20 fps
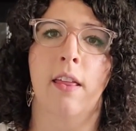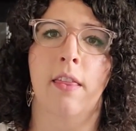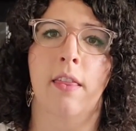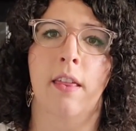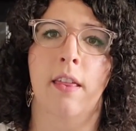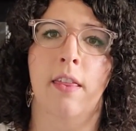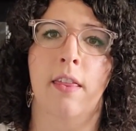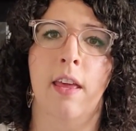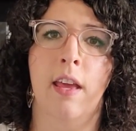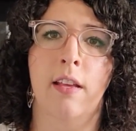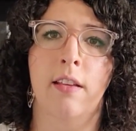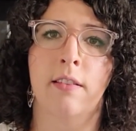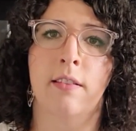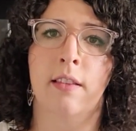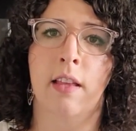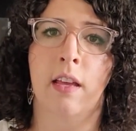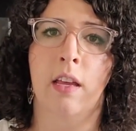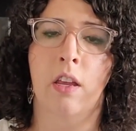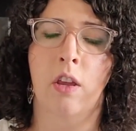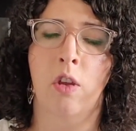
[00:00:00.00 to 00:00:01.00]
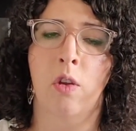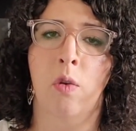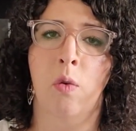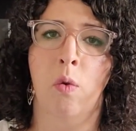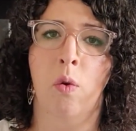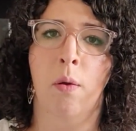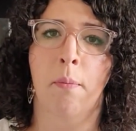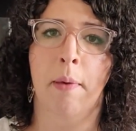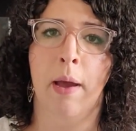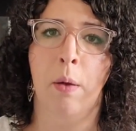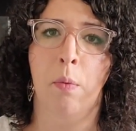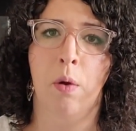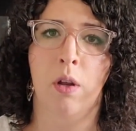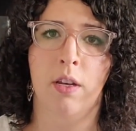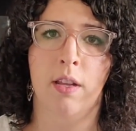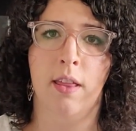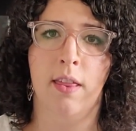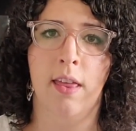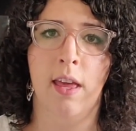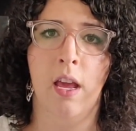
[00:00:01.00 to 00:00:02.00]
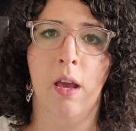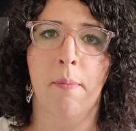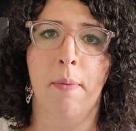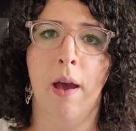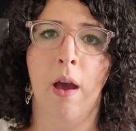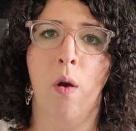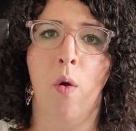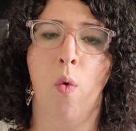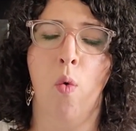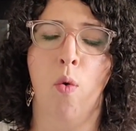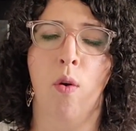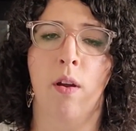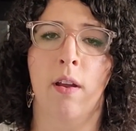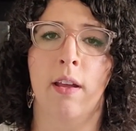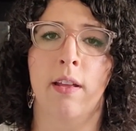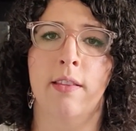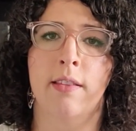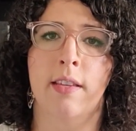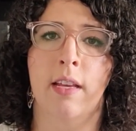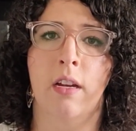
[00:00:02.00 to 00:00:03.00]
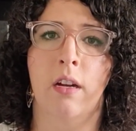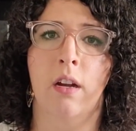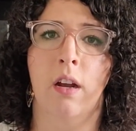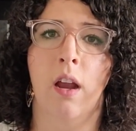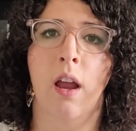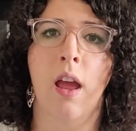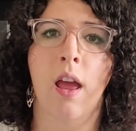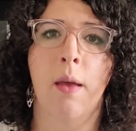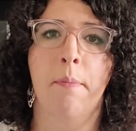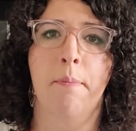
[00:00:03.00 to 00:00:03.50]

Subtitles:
the things that you might want to think about or consider